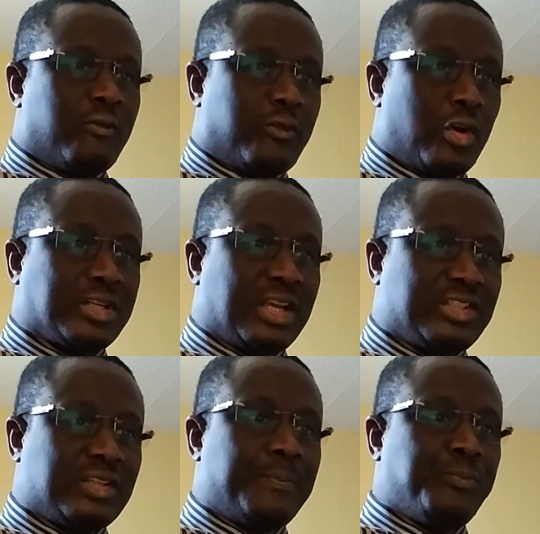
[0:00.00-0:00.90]

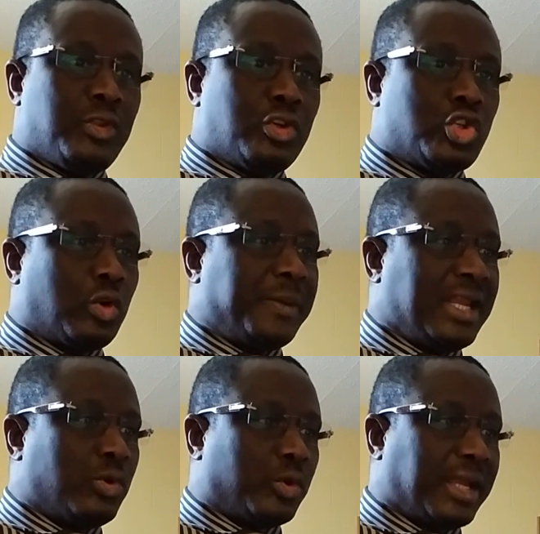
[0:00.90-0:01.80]
Voters should
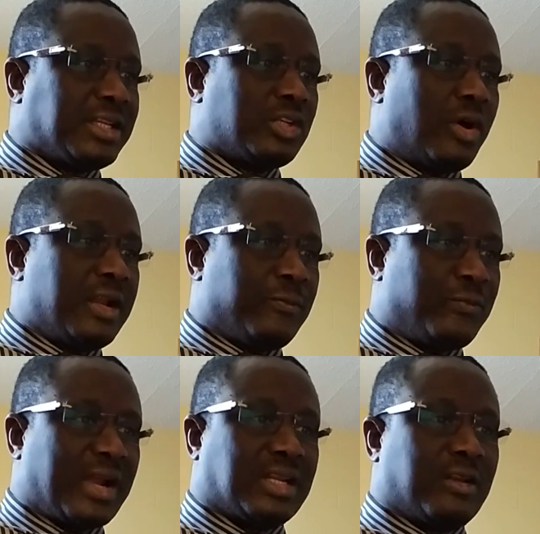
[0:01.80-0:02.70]
be educated on the
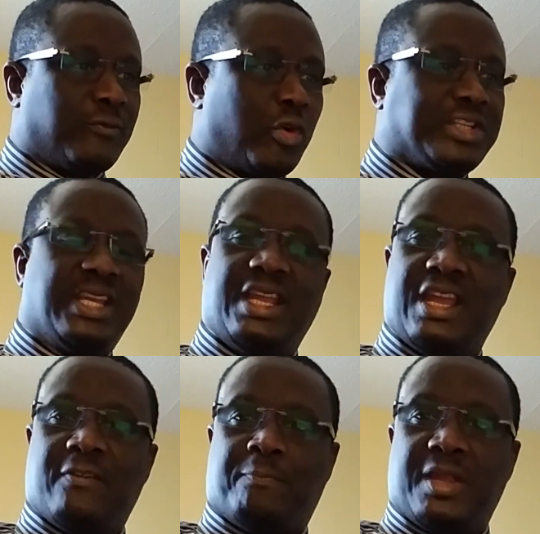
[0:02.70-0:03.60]
fact that voting
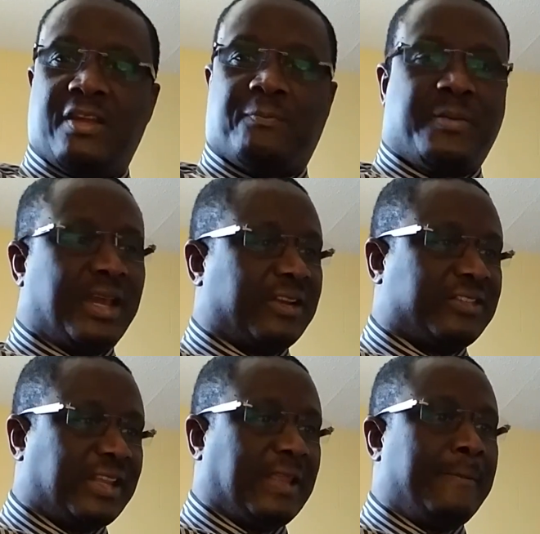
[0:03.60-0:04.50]

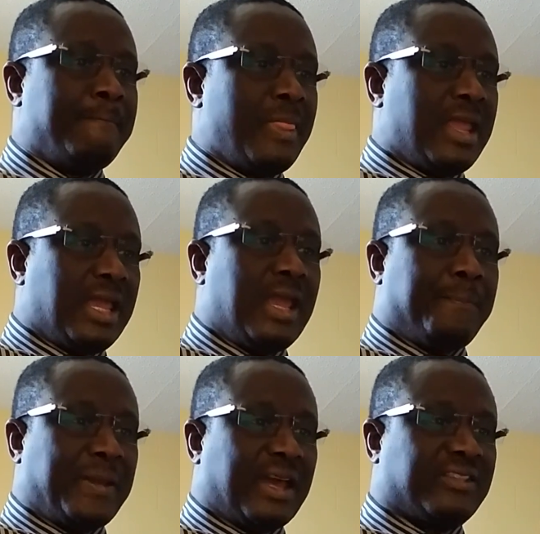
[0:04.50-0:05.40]
APRC
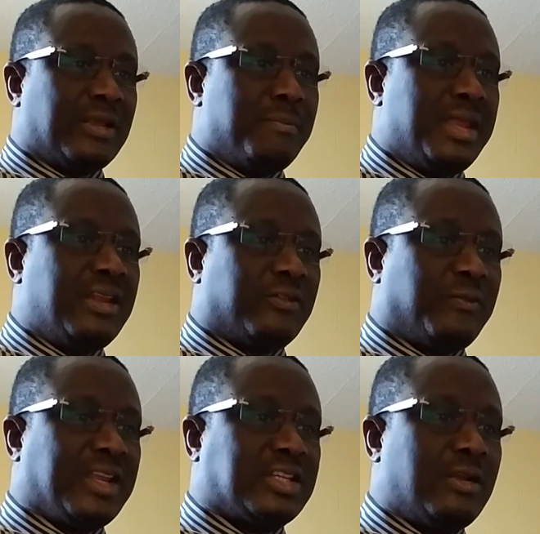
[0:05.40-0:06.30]
means
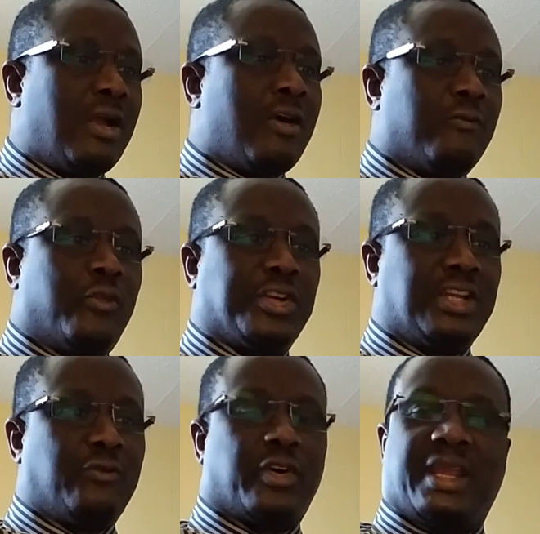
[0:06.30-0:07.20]

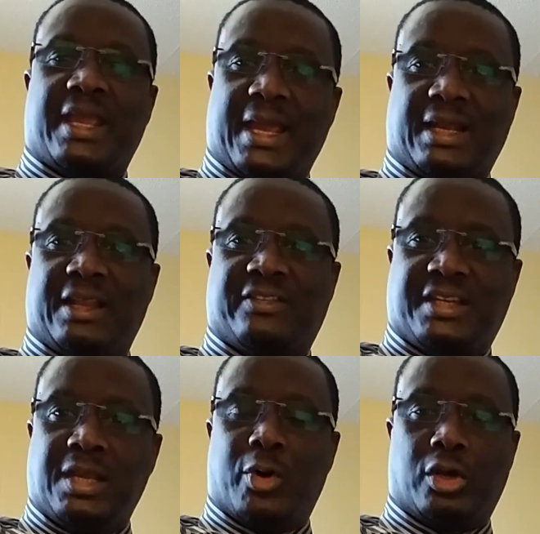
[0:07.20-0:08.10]
voting for a headless
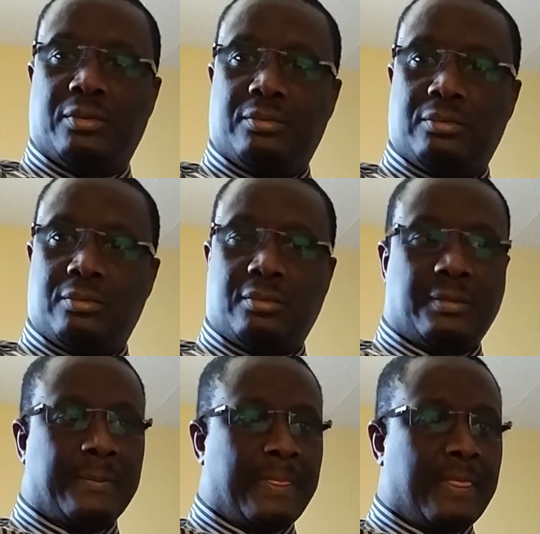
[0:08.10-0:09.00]
demon.
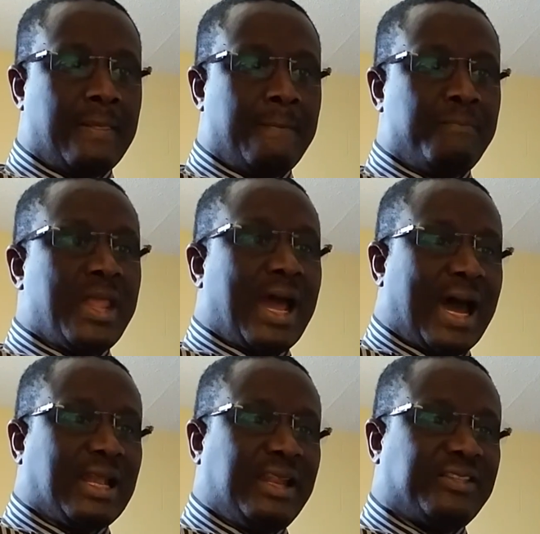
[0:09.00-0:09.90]

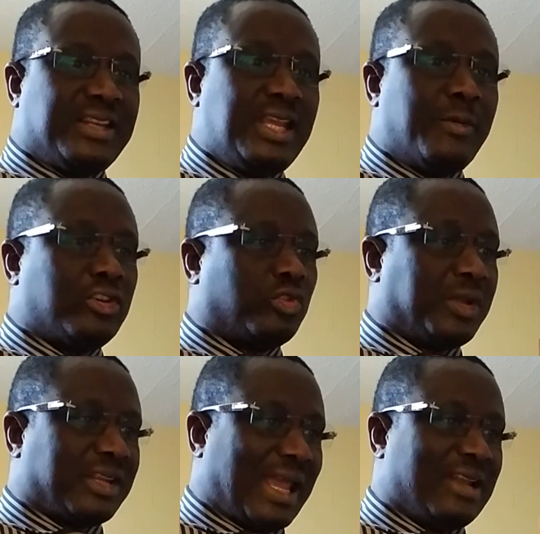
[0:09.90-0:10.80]
At least demons
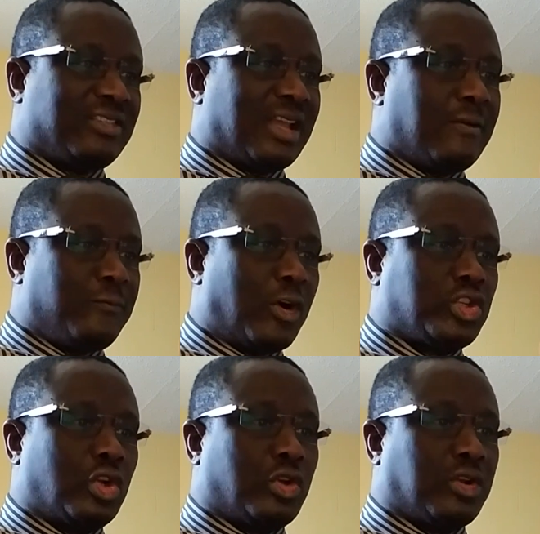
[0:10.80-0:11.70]
with heads can
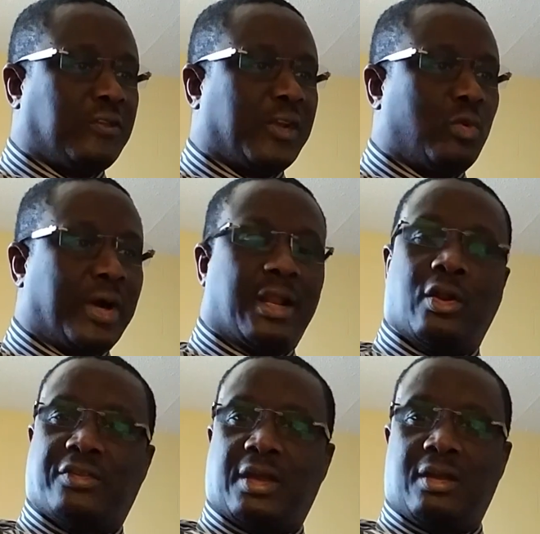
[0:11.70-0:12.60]
function to defend one
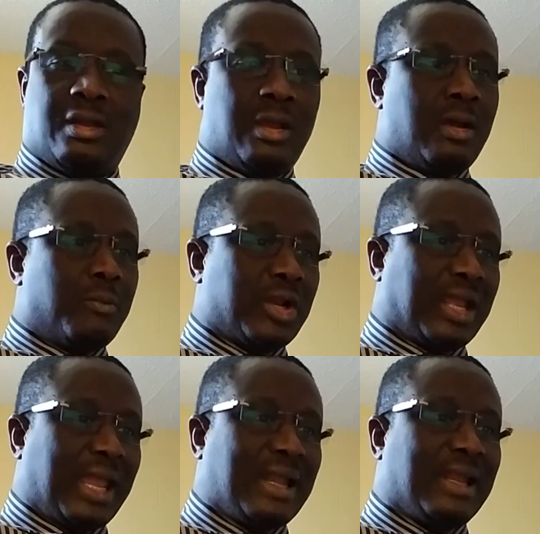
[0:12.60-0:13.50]
another, but
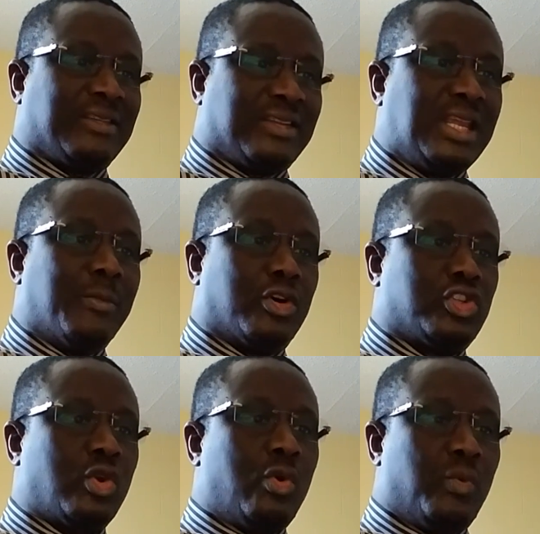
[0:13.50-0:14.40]
headless
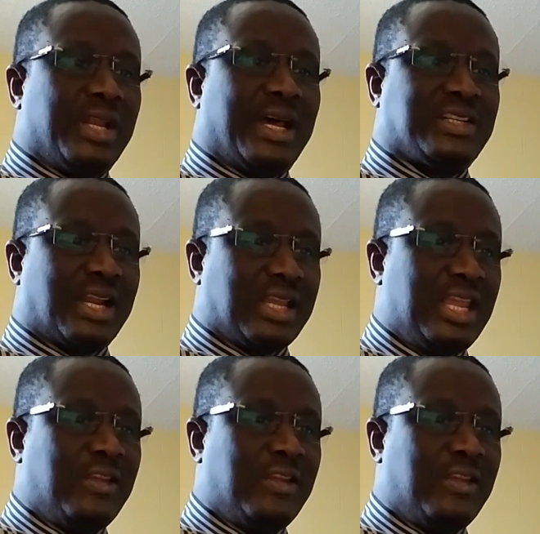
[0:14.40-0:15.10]
demons will attract